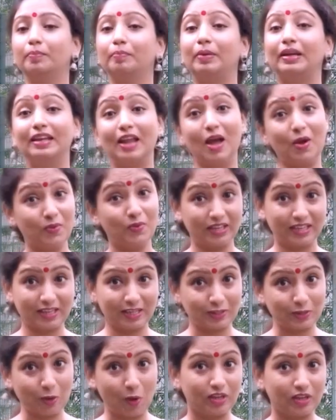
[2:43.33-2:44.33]
But now it
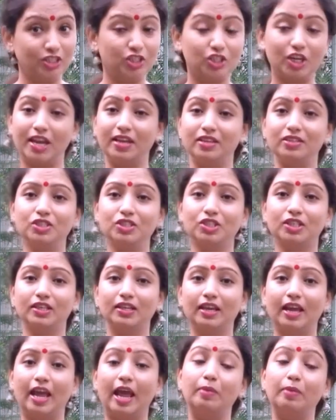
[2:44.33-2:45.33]
has all changed,
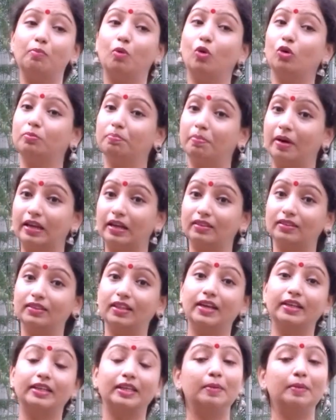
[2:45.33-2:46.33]
and both
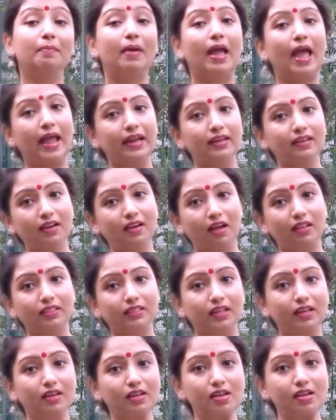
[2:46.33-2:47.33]
Bharatanatyam and
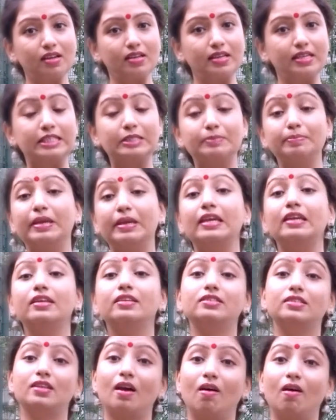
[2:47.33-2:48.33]
Kathak is
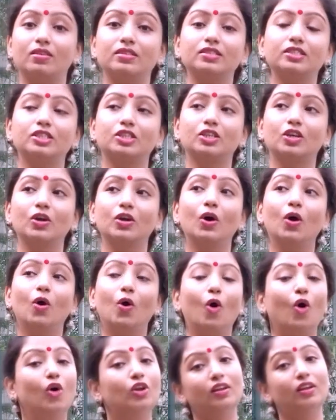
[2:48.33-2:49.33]
being danced
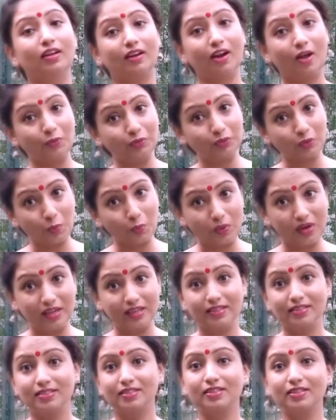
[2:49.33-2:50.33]
all around the
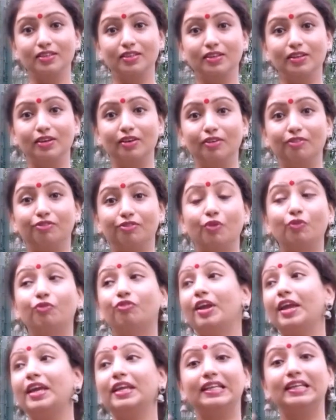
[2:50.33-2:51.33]
world for
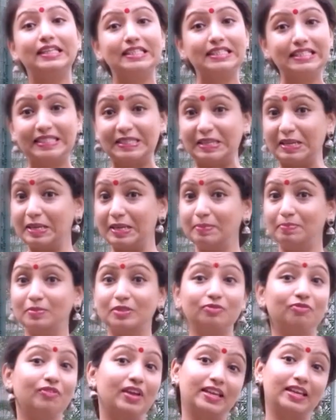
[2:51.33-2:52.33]
various
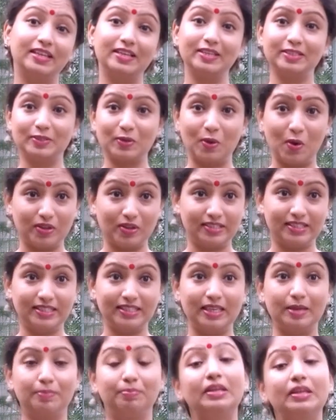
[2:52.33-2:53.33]
themes, various
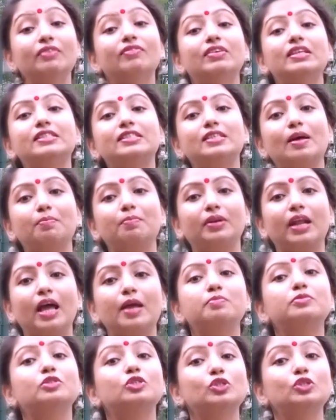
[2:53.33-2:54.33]
concepts, even
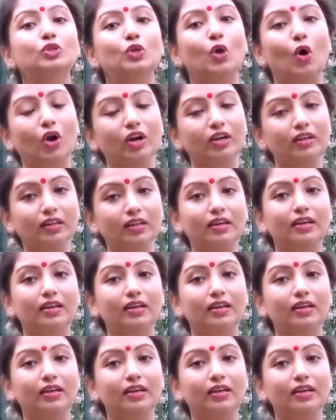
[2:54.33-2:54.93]
sometimes not